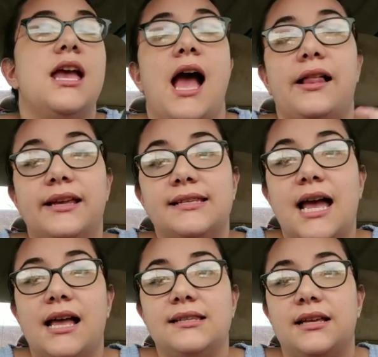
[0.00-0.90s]
Alex
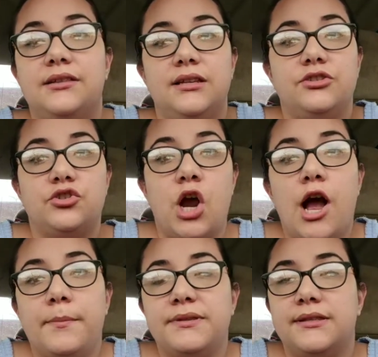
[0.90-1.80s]
has these
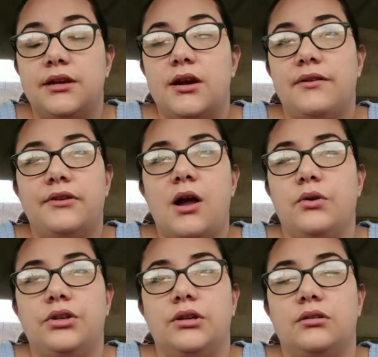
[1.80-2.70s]
drops. I forgot what